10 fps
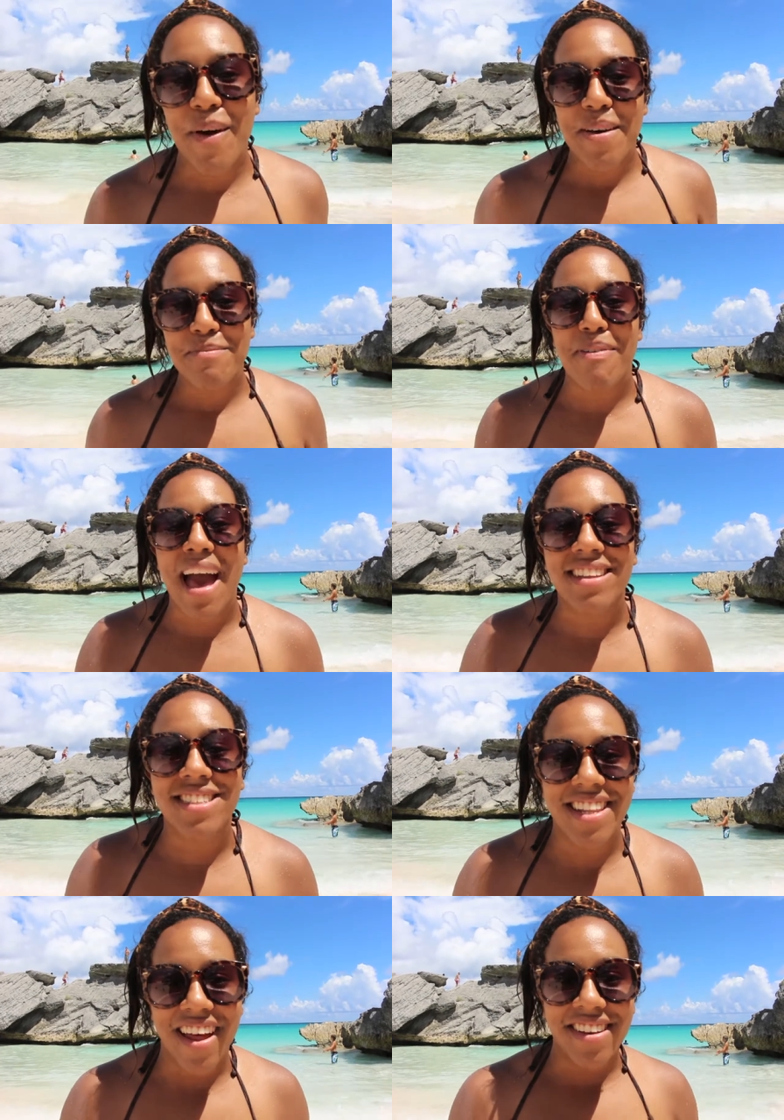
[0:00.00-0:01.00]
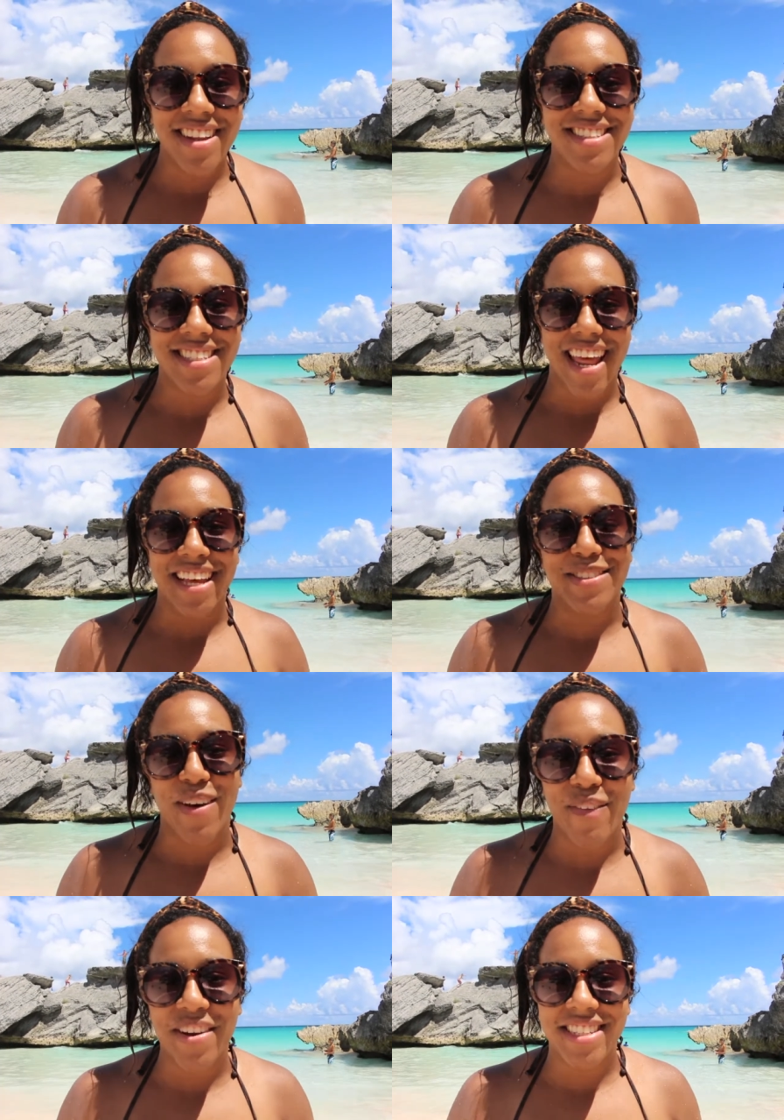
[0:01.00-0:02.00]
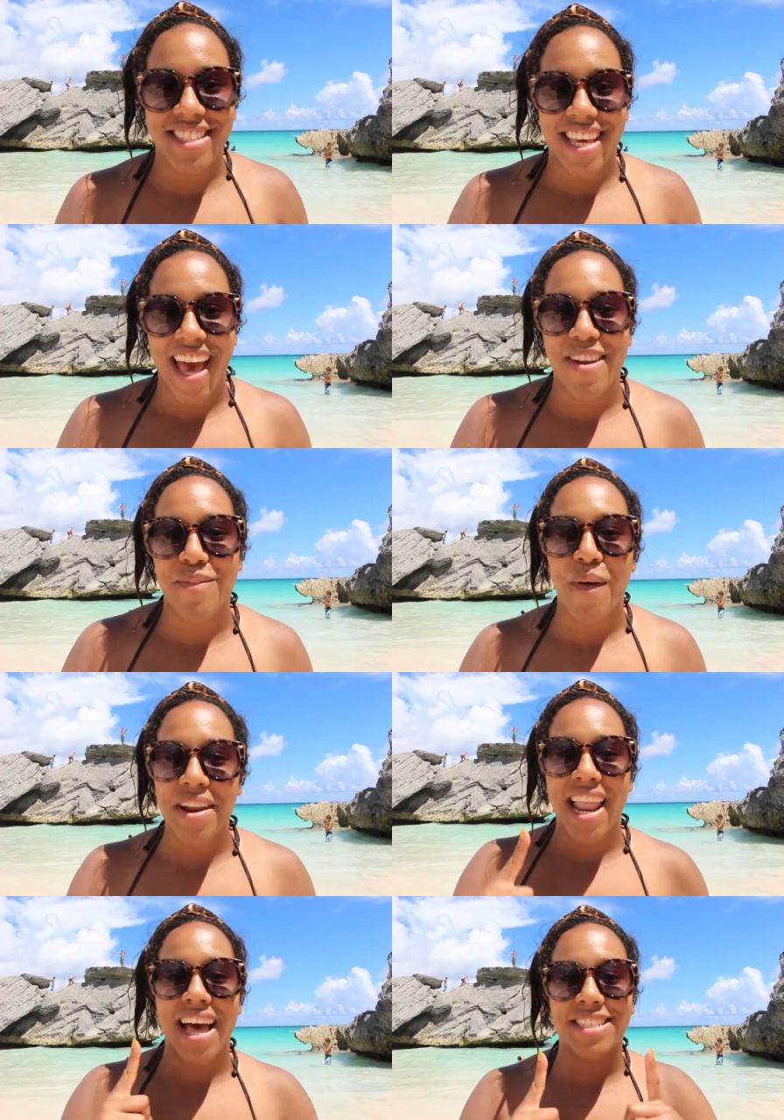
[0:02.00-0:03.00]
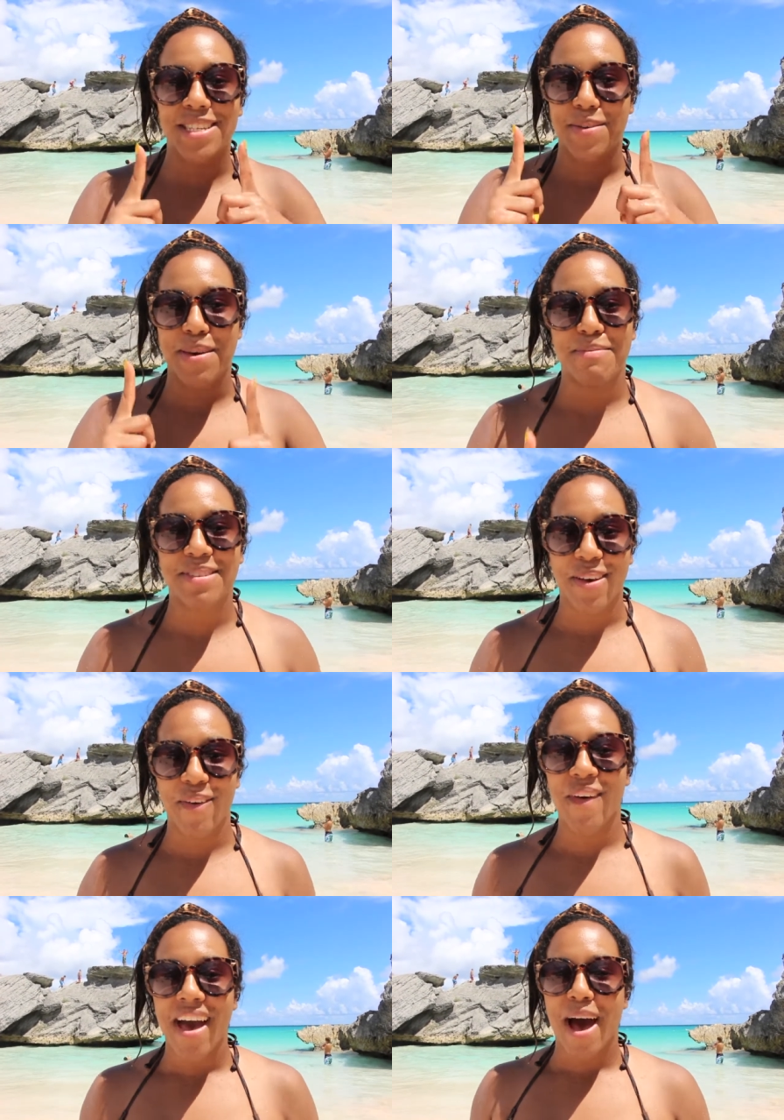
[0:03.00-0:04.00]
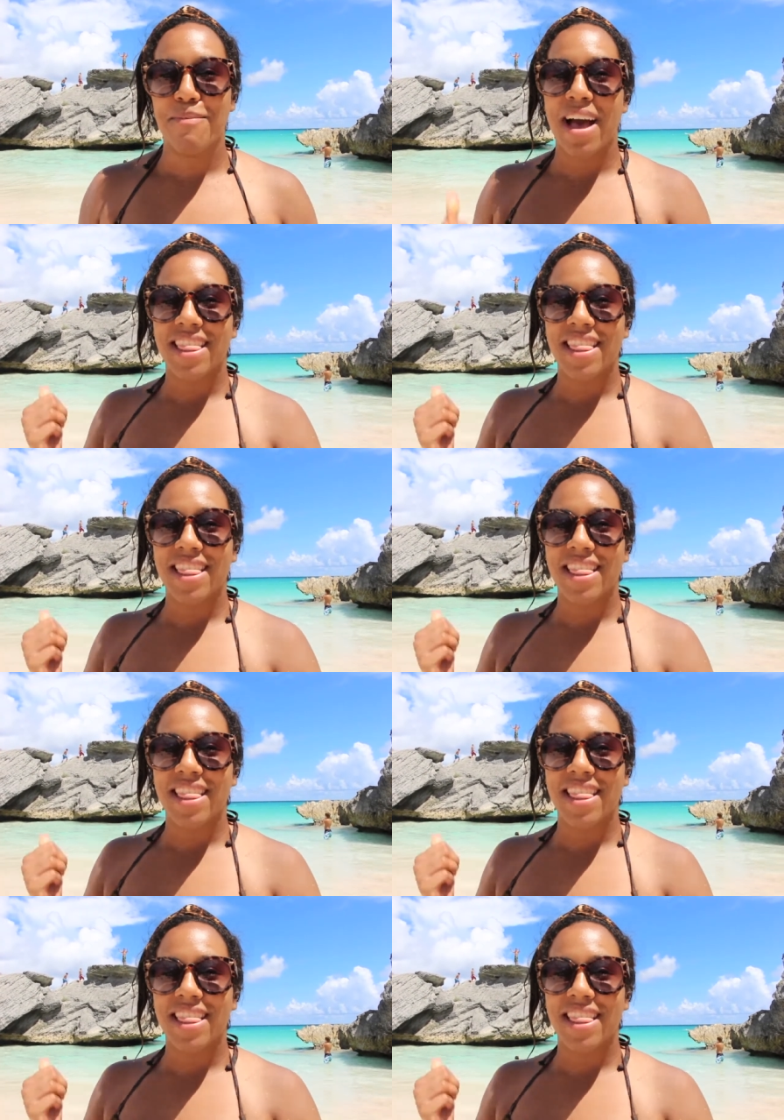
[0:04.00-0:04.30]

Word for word: I'm going back to London today, so I wanted to get one last swim, so I'm